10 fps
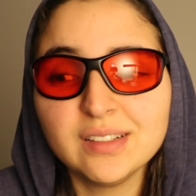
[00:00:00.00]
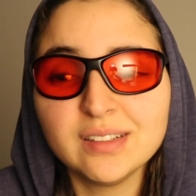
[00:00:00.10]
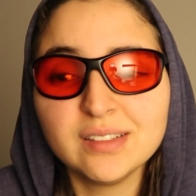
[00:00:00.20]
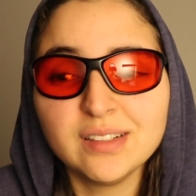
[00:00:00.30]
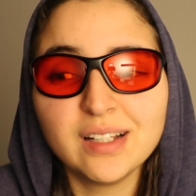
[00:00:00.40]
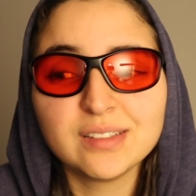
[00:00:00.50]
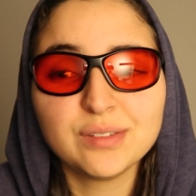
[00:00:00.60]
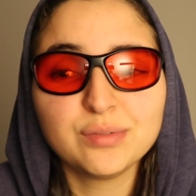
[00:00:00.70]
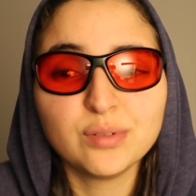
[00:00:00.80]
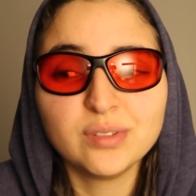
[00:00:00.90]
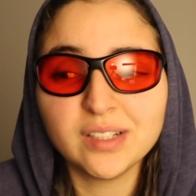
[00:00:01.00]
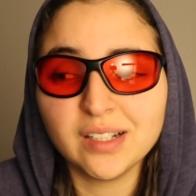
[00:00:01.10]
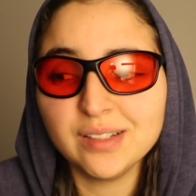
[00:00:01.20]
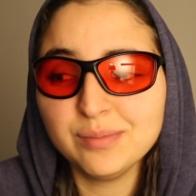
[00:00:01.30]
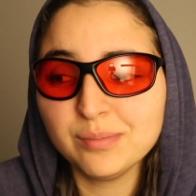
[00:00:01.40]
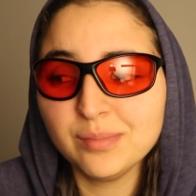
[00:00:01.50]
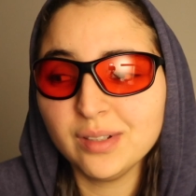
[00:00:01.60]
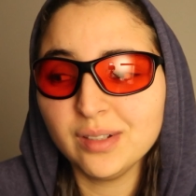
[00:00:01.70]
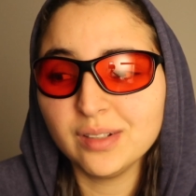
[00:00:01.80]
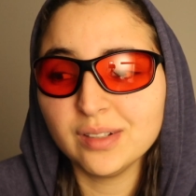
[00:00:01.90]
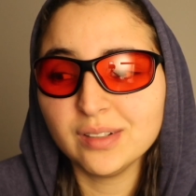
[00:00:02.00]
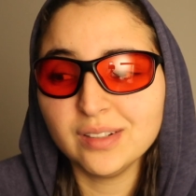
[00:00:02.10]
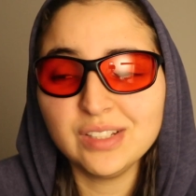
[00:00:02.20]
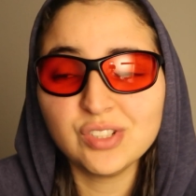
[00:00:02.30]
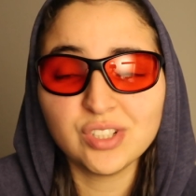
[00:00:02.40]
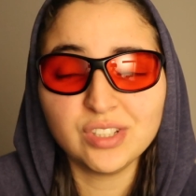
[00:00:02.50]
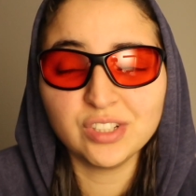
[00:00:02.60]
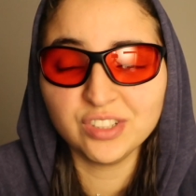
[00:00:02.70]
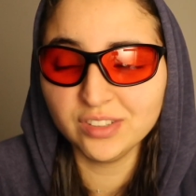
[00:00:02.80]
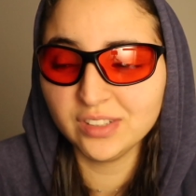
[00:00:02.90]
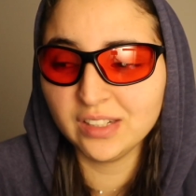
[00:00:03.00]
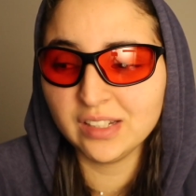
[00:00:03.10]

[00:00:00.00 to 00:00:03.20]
as a full-time engineer,